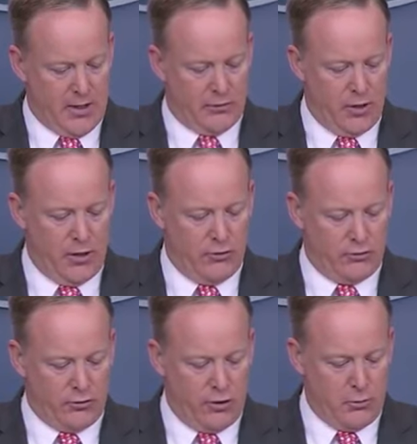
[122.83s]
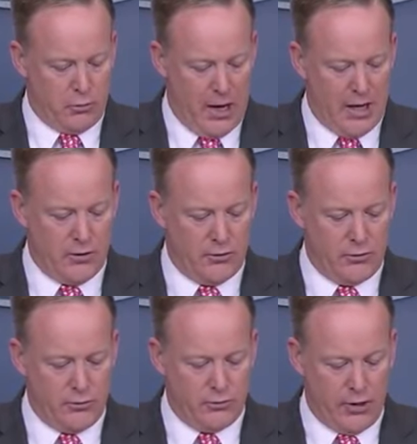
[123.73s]
The President is proud
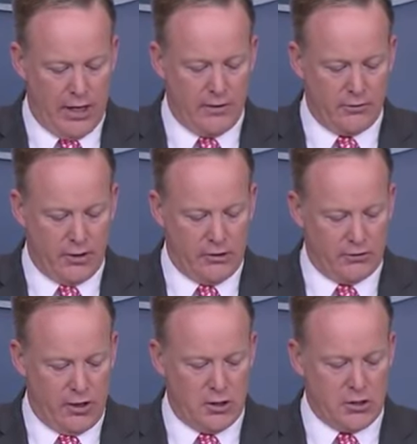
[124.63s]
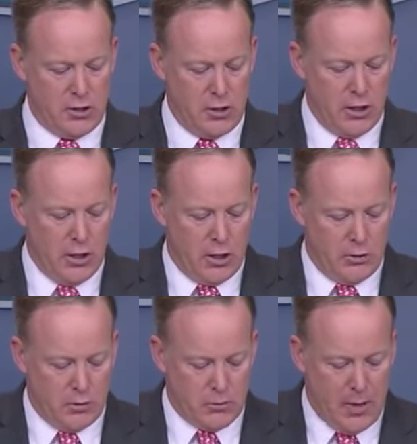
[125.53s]
to sign this legislation,
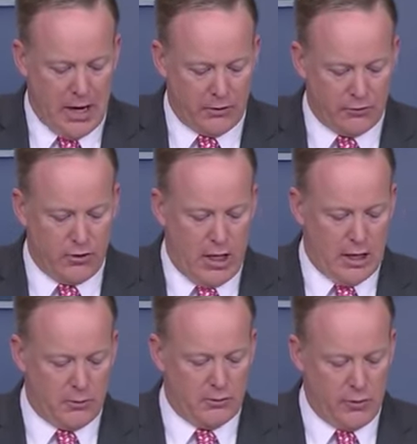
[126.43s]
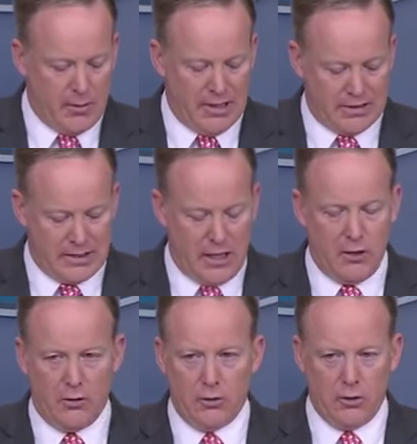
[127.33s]
which passed unanimously by the
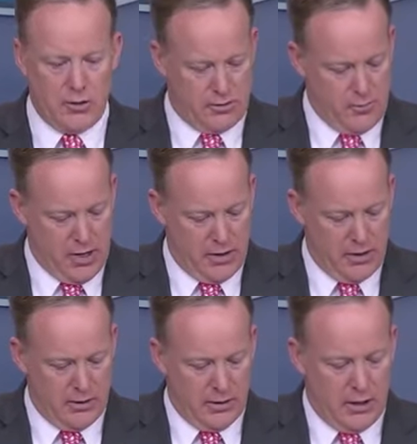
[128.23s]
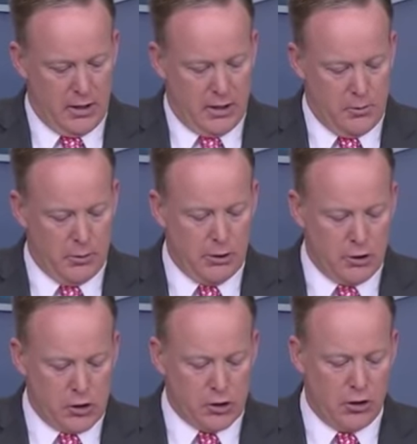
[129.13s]
Senate earlier this month. The
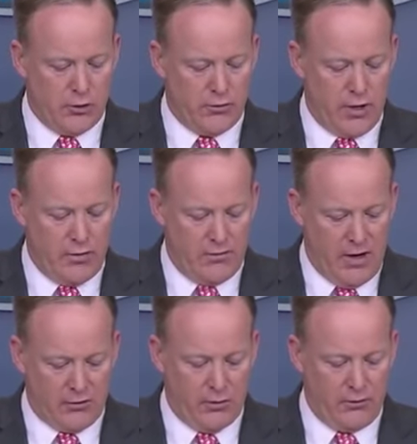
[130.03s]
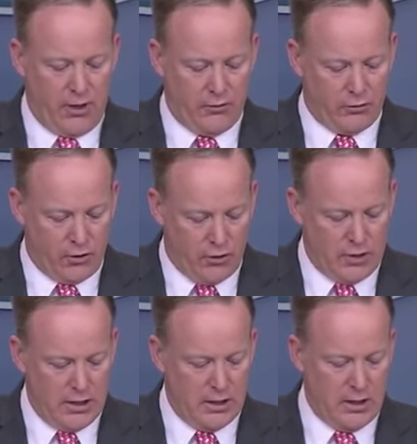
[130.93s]
bill ensures that veterans have
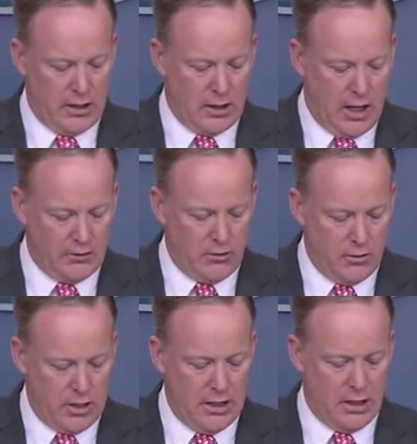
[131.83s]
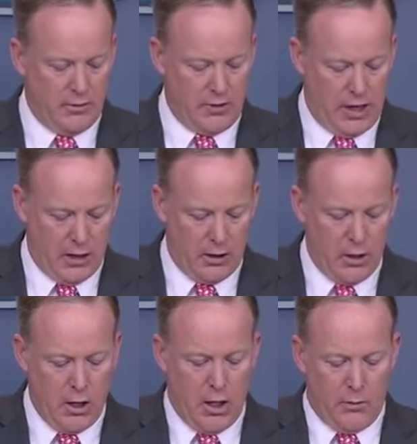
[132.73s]
certainty and continuity of
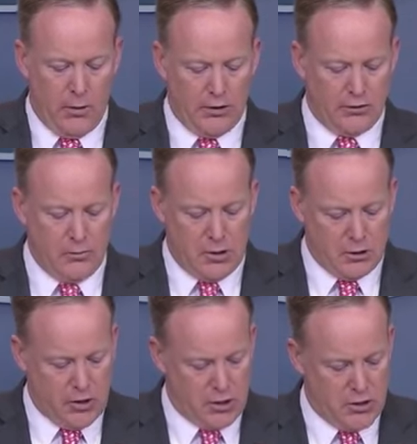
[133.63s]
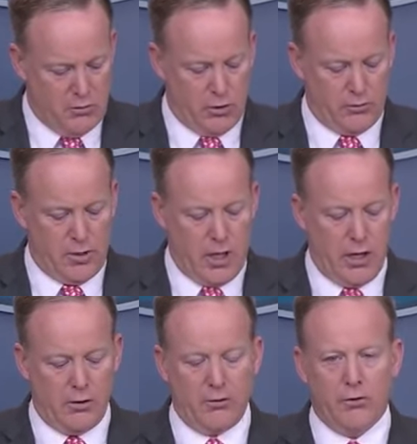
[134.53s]
care while this administration works with
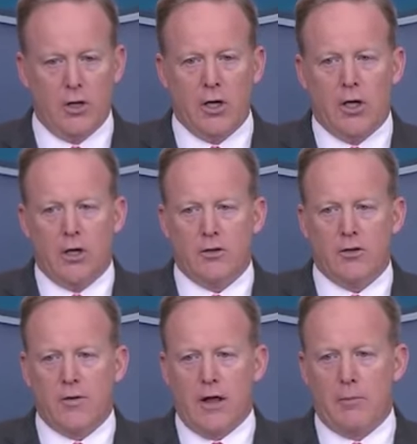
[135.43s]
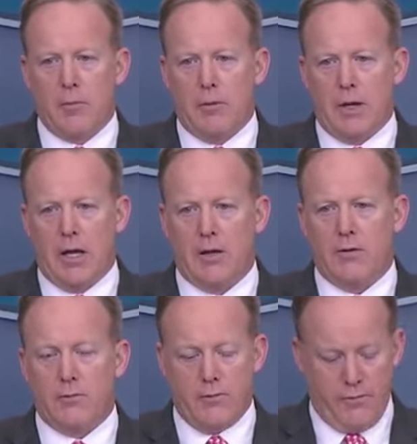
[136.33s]
Congress to develop a
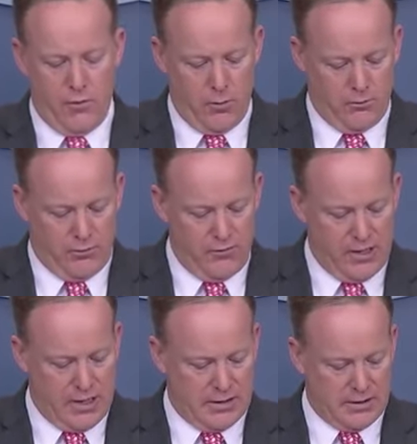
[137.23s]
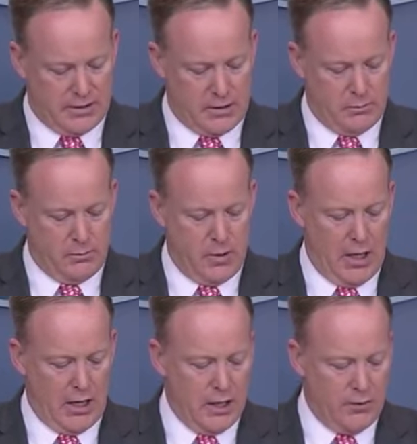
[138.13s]
plan that reforms the VA system
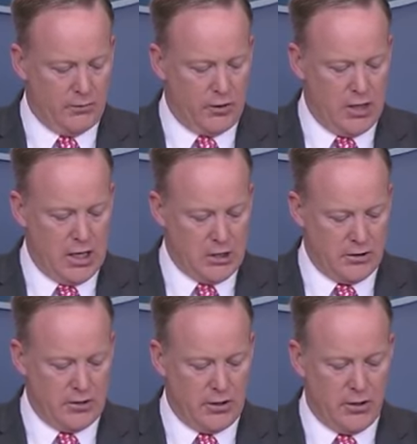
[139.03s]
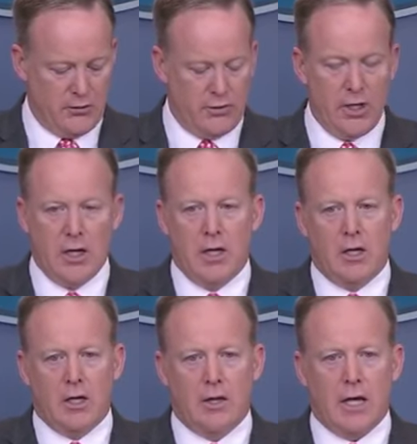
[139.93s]
and gives our nation's heroes
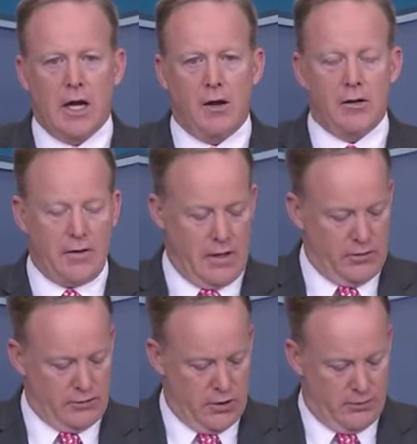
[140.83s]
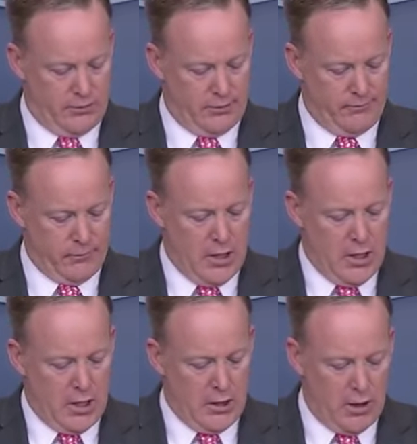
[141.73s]
the care that they deserve.
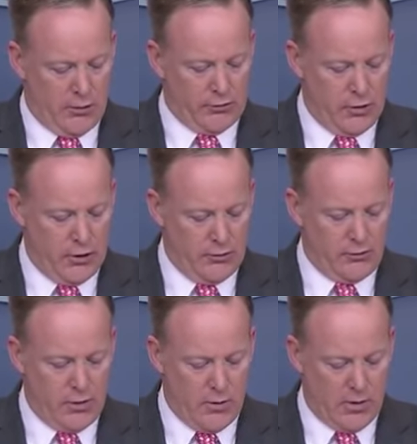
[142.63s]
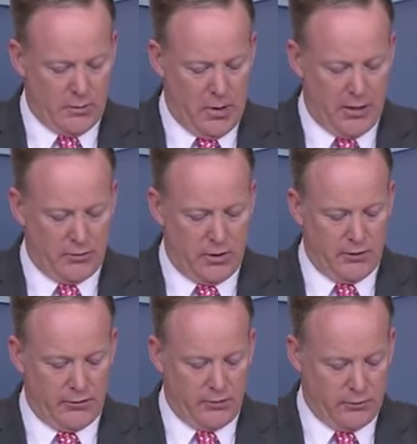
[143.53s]
He'll also host the New England
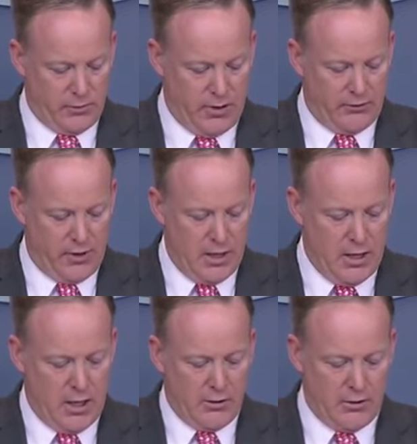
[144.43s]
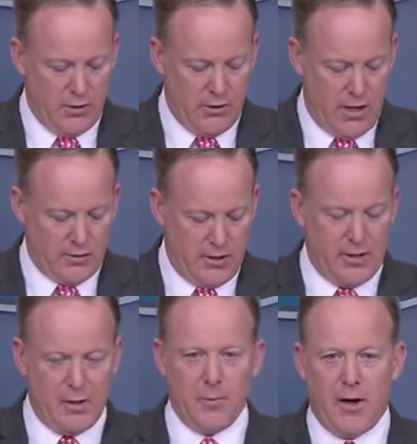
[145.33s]
Patriots this Wednesday to
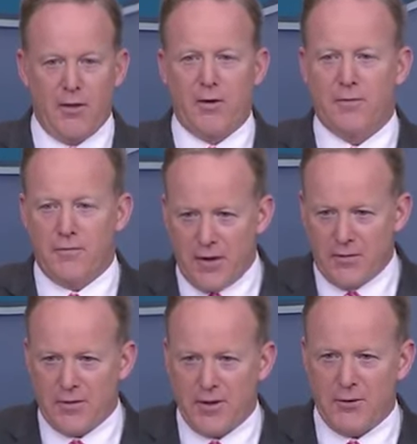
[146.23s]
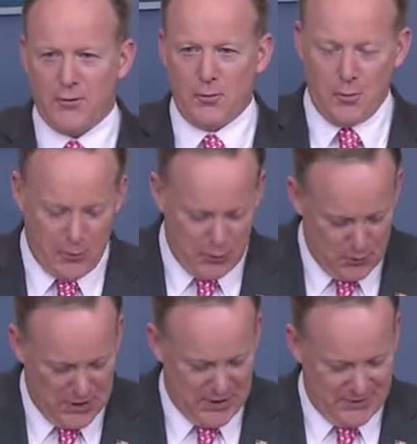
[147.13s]
congratulate them on their fifth Super
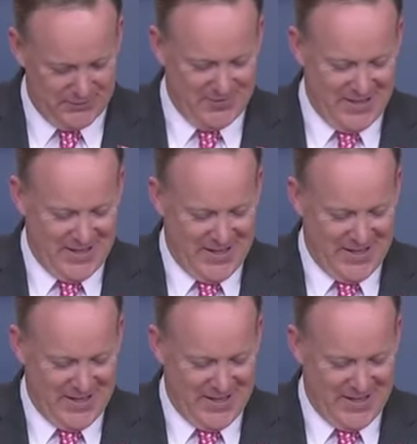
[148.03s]
Bowl win.